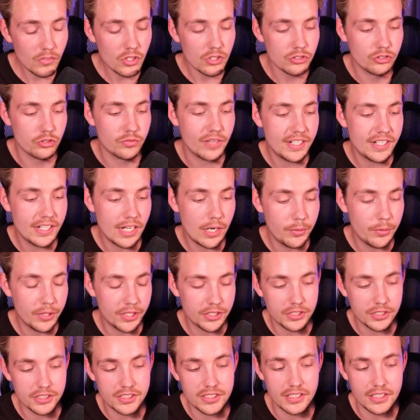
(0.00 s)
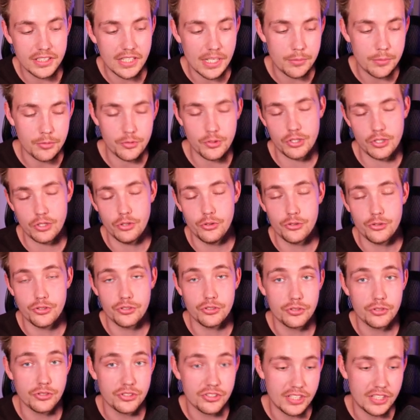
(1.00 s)
so right now we can just set the image resolution
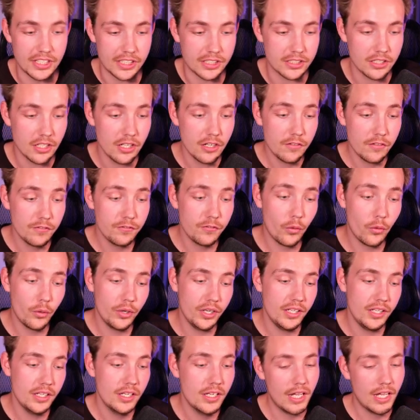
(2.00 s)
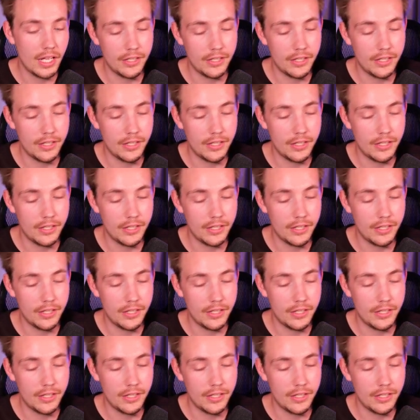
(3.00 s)
to 640